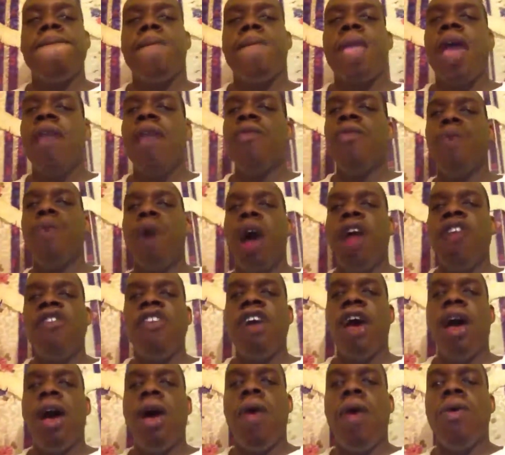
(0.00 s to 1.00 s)
And watch
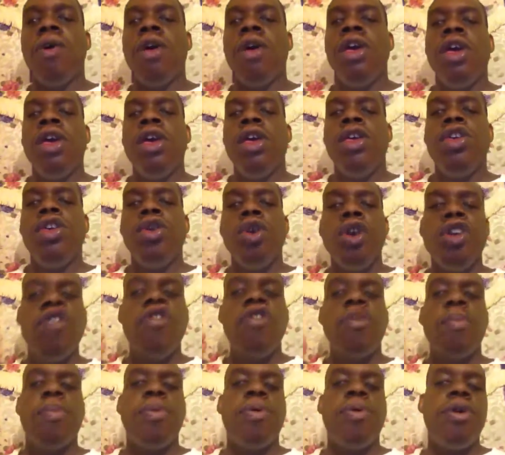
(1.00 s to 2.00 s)
how your
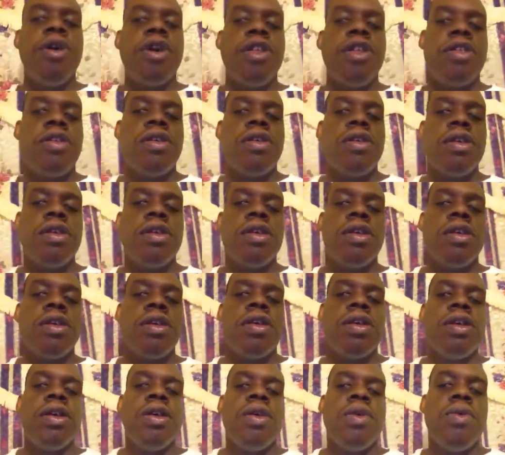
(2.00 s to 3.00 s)
support
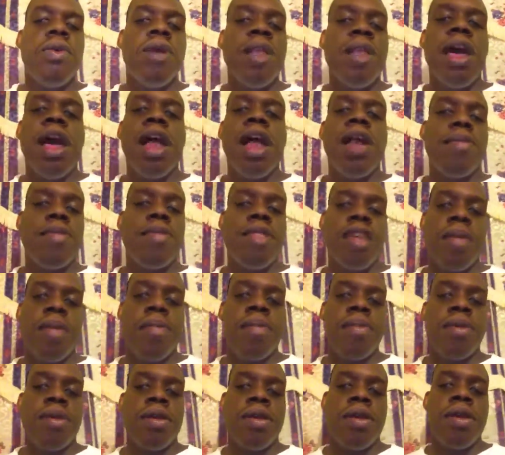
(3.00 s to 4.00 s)
will help them.
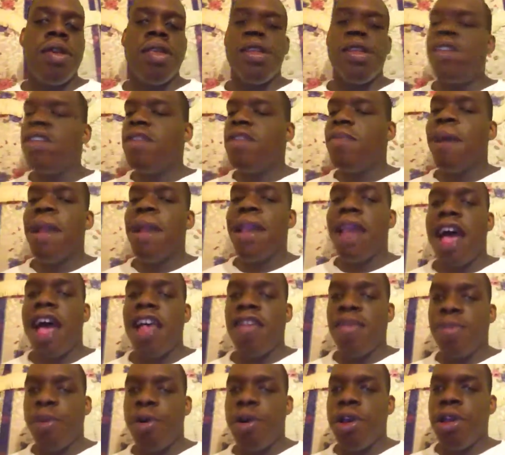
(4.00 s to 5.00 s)
This is my
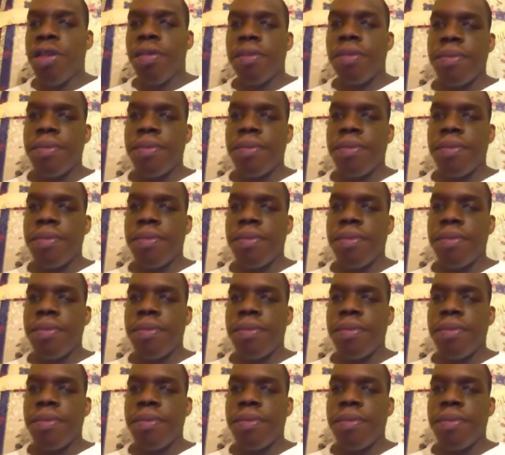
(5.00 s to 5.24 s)
last point.